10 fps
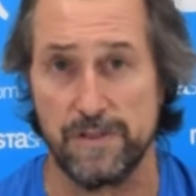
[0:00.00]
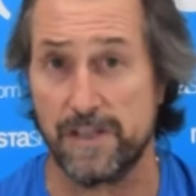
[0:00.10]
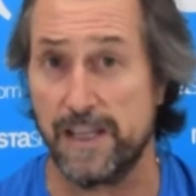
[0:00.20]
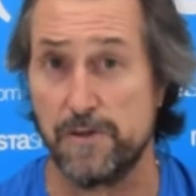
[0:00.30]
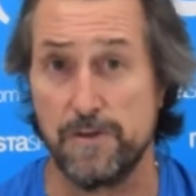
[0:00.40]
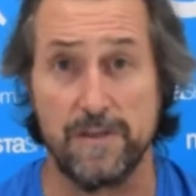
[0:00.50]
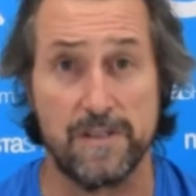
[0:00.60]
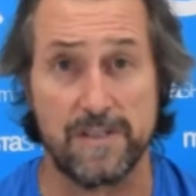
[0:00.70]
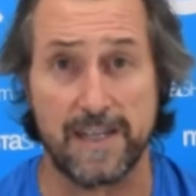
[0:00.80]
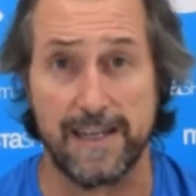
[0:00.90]
So they shouldn't
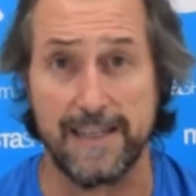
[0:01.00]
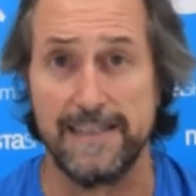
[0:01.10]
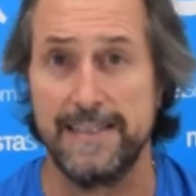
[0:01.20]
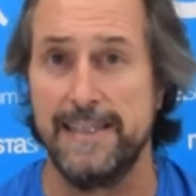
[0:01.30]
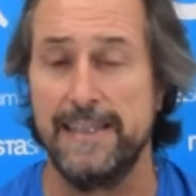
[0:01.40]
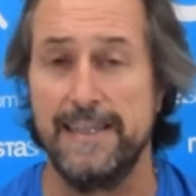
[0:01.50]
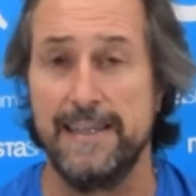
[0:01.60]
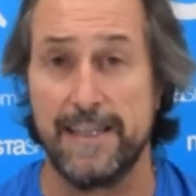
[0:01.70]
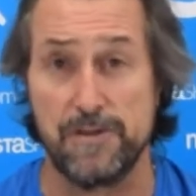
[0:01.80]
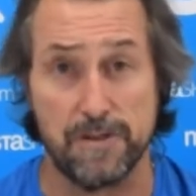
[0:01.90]
discolour,
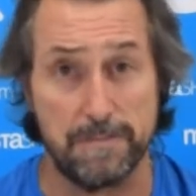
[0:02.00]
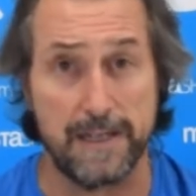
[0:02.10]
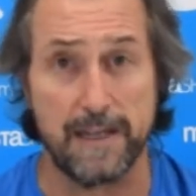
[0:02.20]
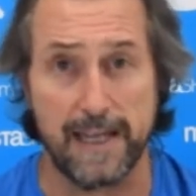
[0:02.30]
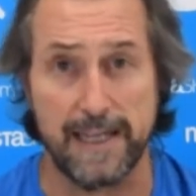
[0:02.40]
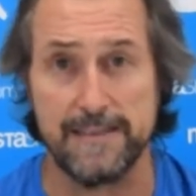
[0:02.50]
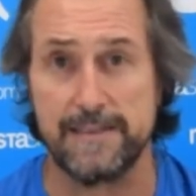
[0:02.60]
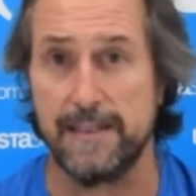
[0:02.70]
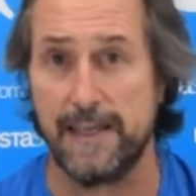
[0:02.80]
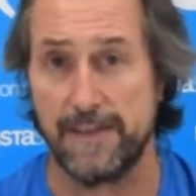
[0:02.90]
they should be
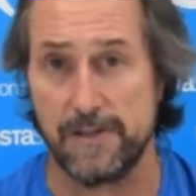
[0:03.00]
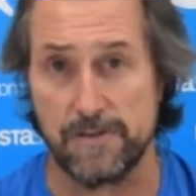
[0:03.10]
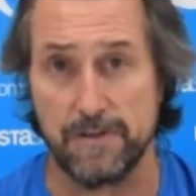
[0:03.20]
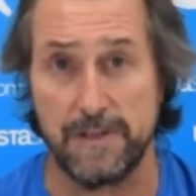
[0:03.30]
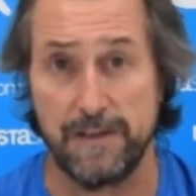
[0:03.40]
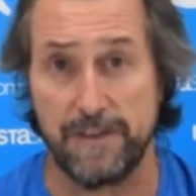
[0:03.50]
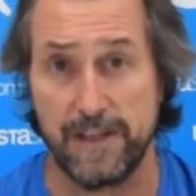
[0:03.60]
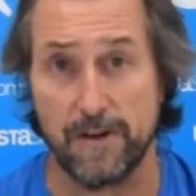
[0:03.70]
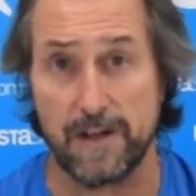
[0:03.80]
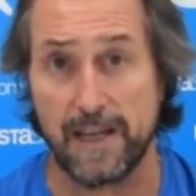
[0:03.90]
glazed, and if they're
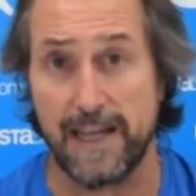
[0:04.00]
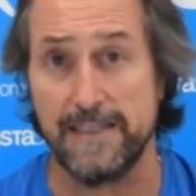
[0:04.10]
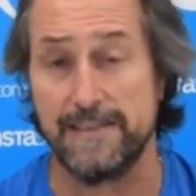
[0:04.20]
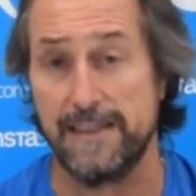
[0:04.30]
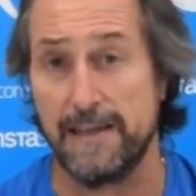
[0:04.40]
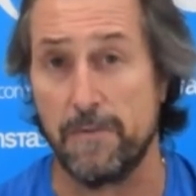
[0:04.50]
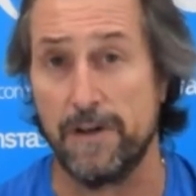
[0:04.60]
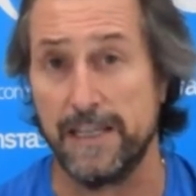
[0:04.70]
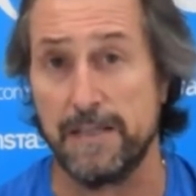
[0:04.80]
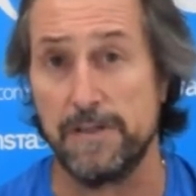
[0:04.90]
not glazed, then they
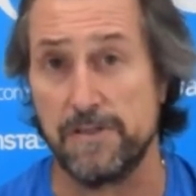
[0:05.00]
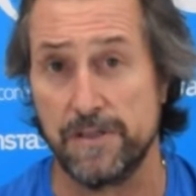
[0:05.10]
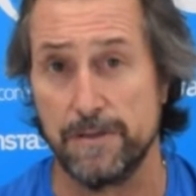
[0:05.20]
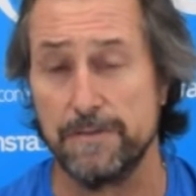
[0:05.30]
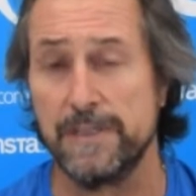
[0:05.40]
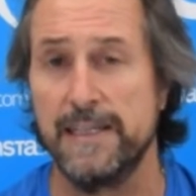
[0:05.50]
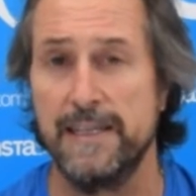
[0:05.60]
might need to be sealed.